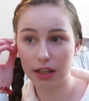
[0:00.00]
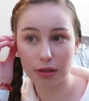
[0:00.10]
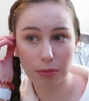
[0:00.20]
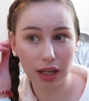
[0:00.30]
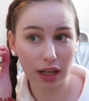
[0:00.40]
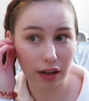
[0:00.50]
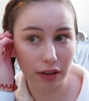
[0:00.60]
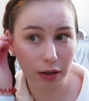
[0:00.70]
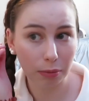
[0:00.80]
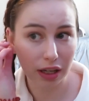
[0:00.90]
just make it a
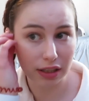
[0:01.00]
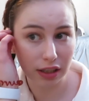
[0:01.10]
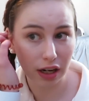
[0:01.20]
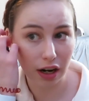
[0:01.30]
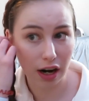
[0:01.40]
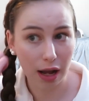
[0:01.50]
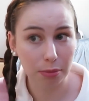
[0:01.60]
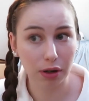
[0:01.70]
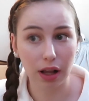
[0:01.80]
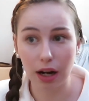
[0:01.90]
little messier. I
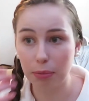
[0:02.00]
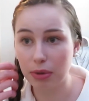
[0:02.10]
pull out a